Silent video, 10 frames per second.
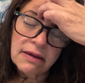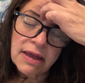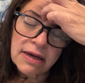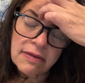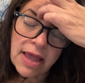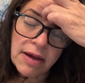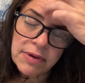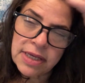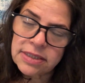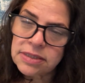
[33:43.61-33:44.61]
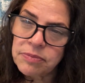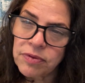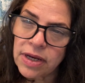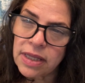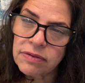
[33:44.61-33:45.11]
And allowing it to
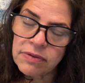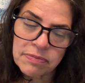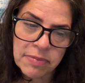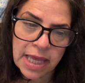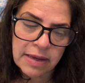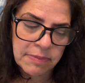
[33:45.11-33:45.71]
breathe with blank